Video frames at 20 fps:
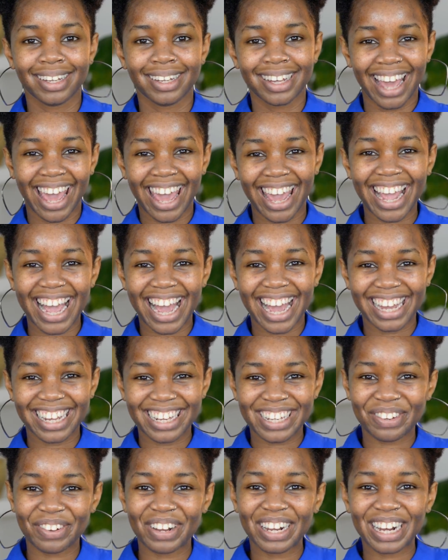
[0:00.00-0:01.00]
Hey
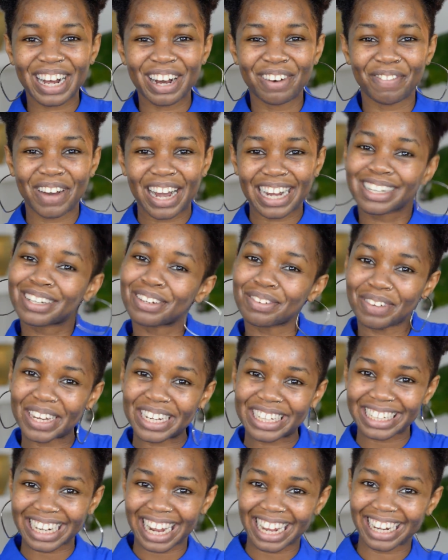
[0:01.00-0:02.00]
guys, welcome back to
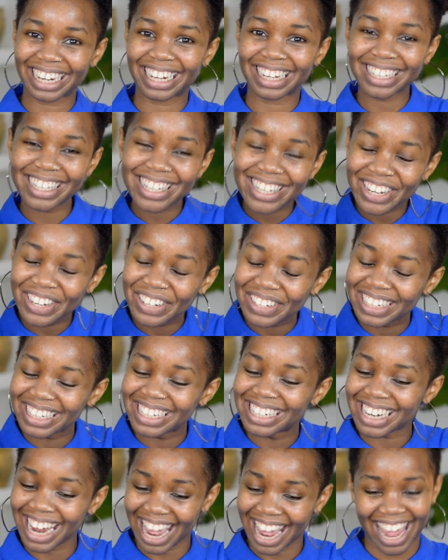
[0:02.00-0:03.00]
my channel.
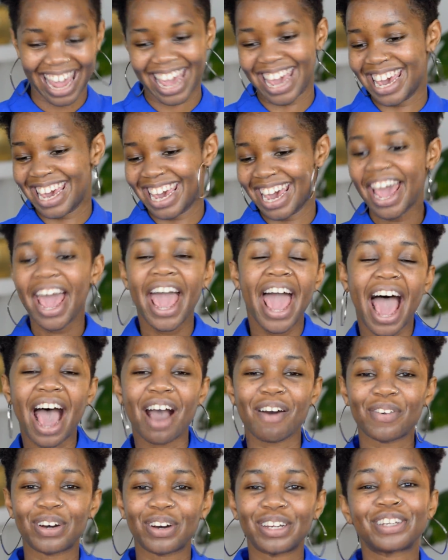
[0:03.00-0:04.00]
Today
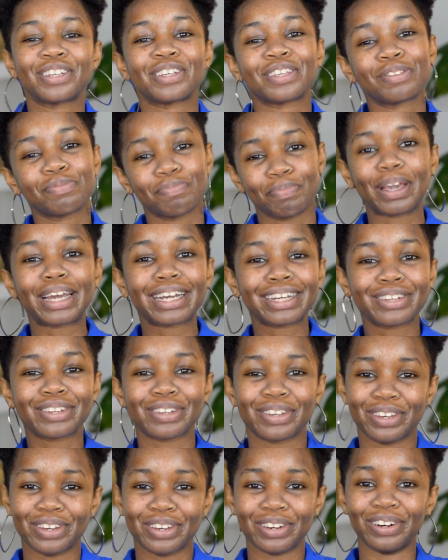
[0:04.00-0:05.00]
I want to speak
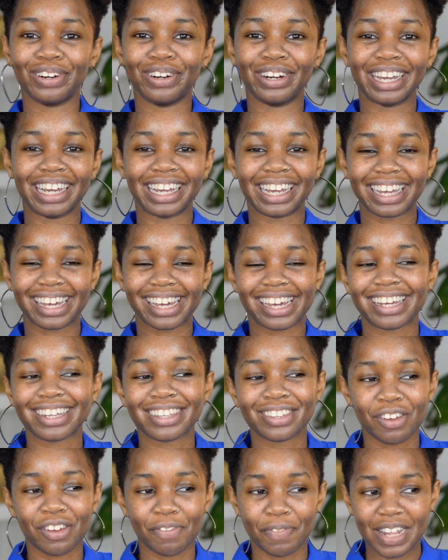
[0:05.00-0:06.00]
to you in
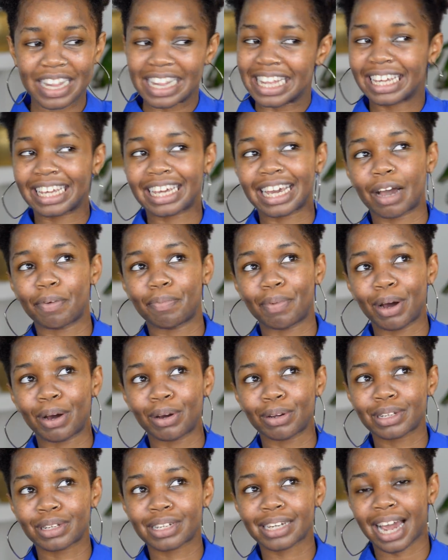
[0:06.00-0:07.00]
case you've been thinking
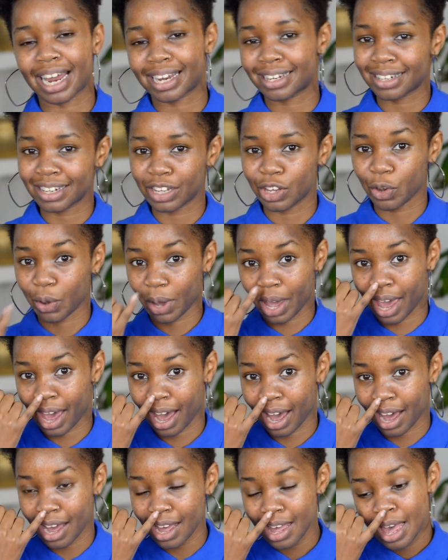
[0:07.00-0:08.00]
about cutting your
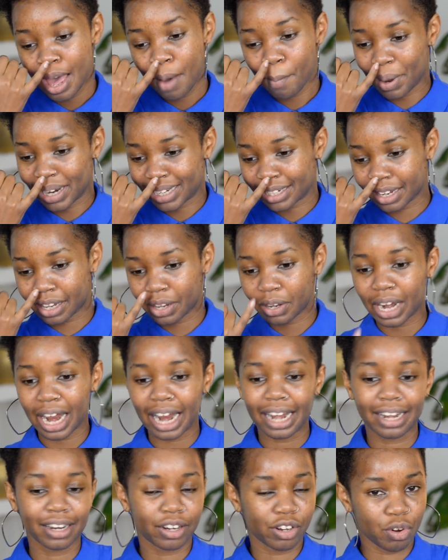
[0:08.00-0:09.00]
hair,
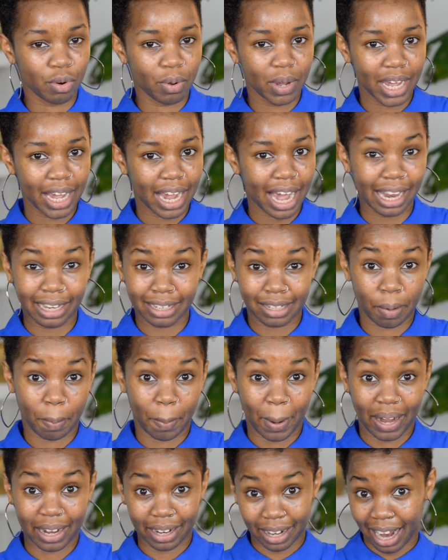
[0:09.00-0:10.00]
particularly doing a
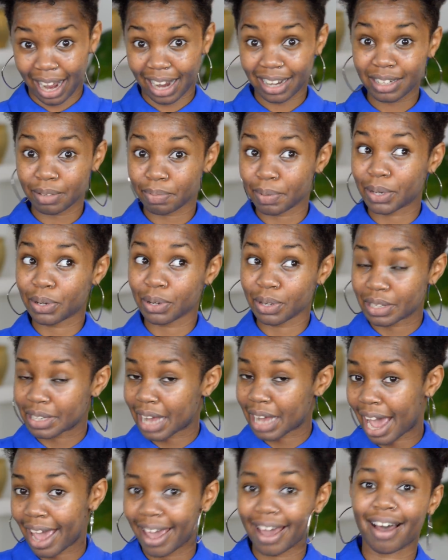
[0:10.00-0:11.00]
tapered cut,
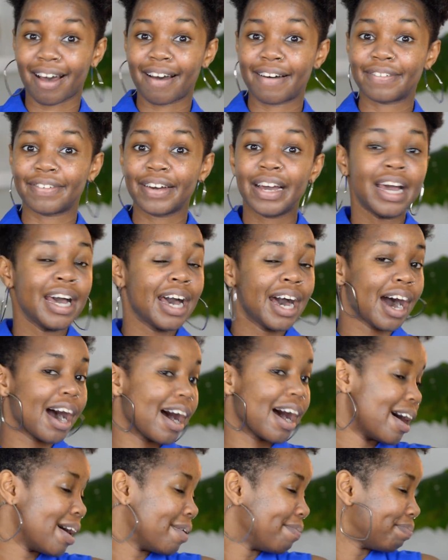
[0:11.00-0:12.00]
because I have
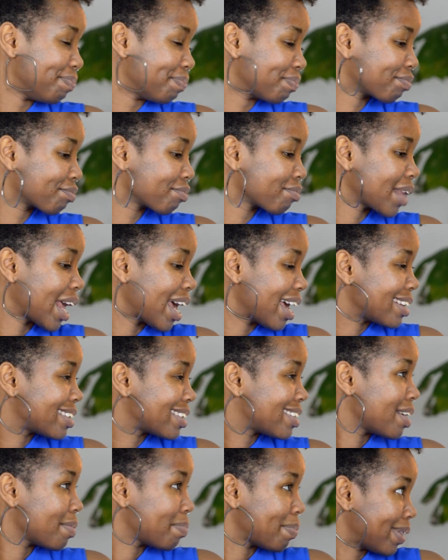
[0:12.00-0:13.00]

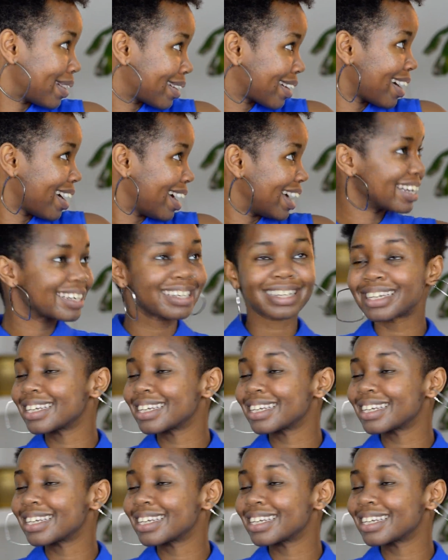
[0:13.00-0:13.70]
a tapered cut,